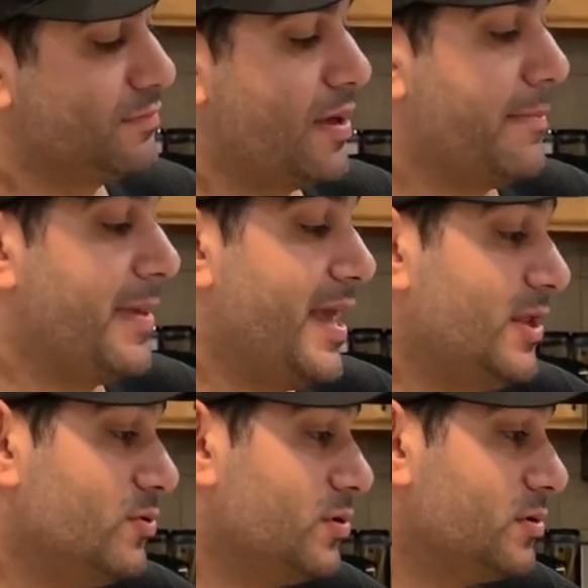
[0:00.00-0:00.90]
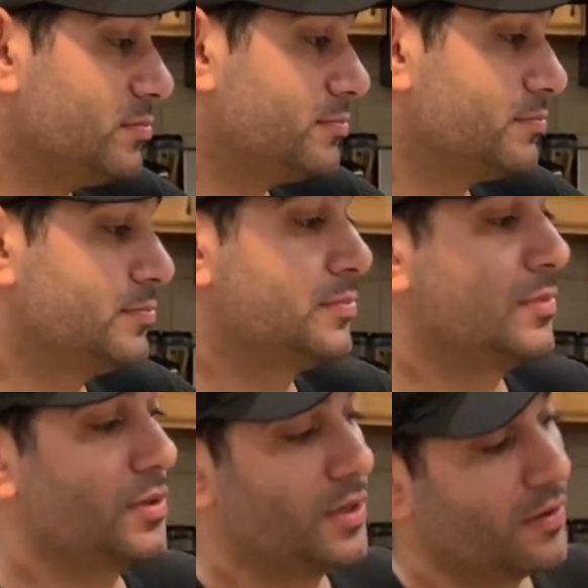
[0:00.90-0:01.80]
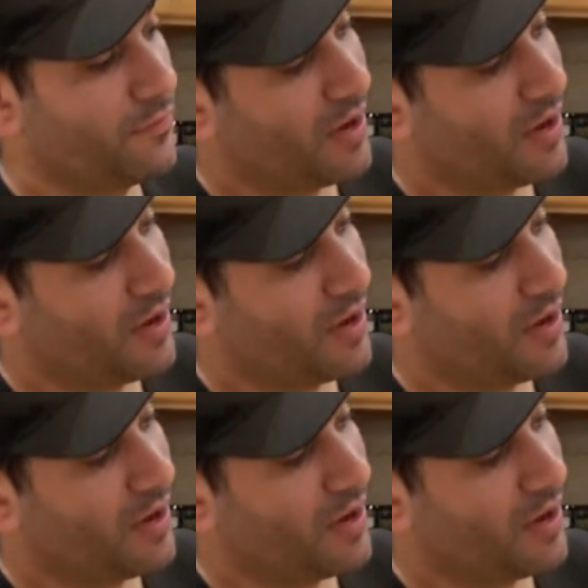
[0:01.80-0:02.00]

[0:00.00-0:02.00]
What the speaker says: a manual. If you